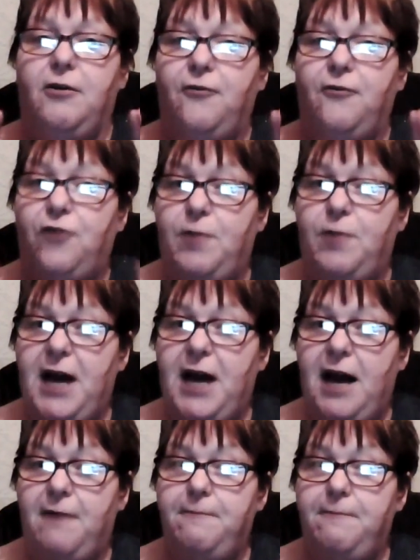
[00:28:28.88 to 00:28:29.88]
for
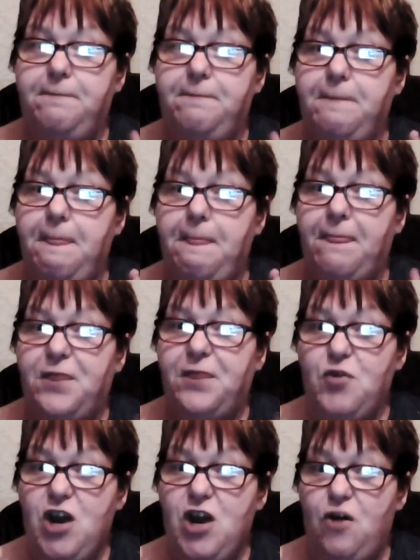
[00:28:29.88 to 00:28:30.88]
about
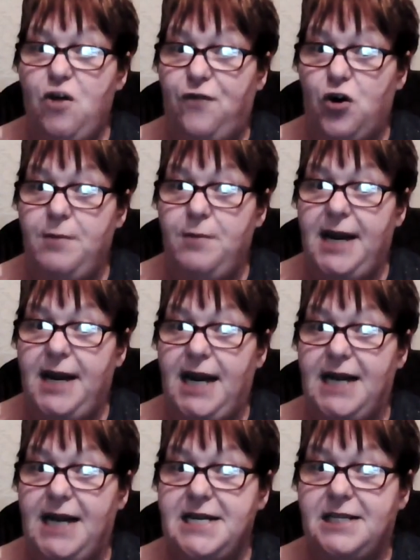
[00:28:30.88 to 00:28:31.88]
3 or 4
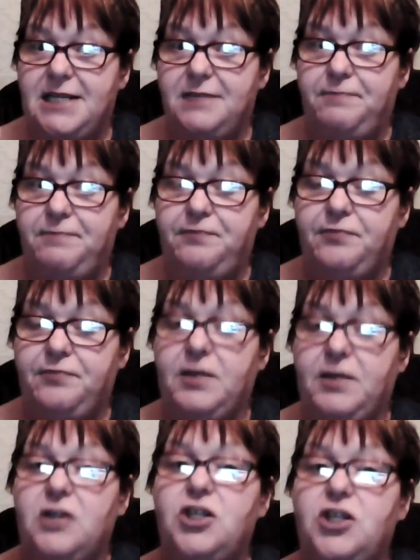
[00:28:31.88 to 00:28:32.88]
minutes.
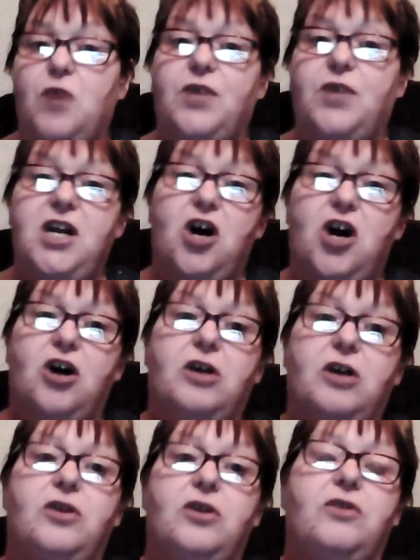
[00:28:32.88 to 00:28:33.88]
So they're not
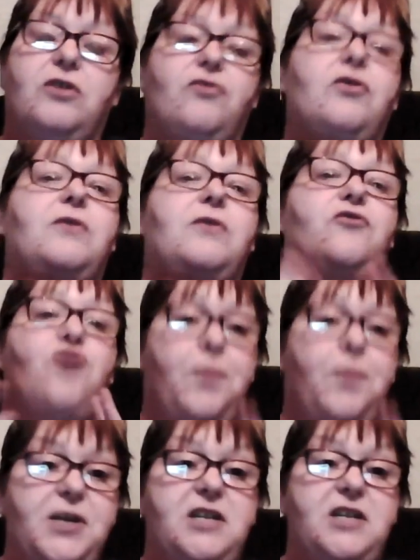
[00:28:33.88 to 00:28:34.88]

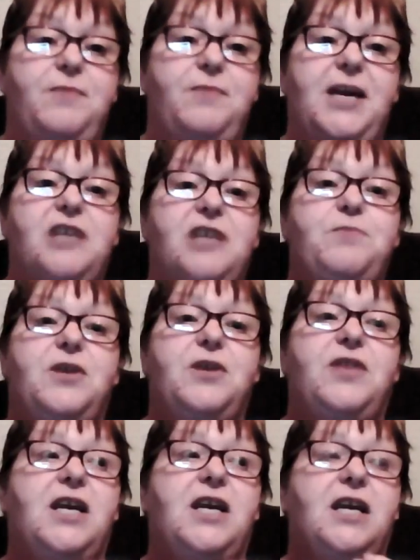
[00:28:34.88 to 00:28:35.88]
dropping to bits, but
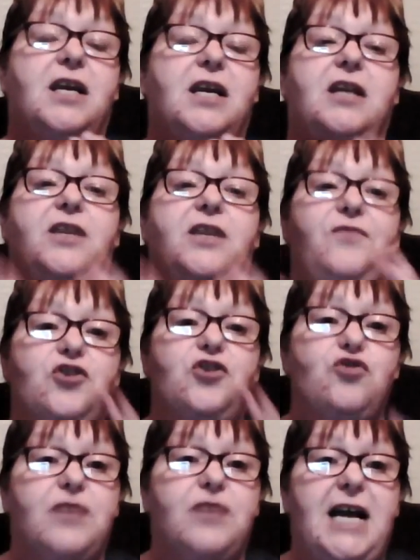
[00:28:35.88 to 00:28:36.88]
you've
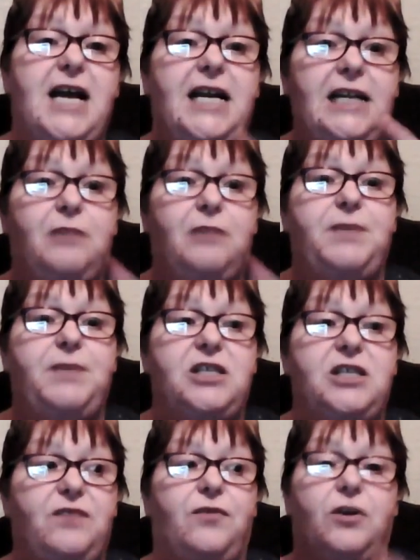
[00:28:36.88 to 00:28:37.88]
took that little bit of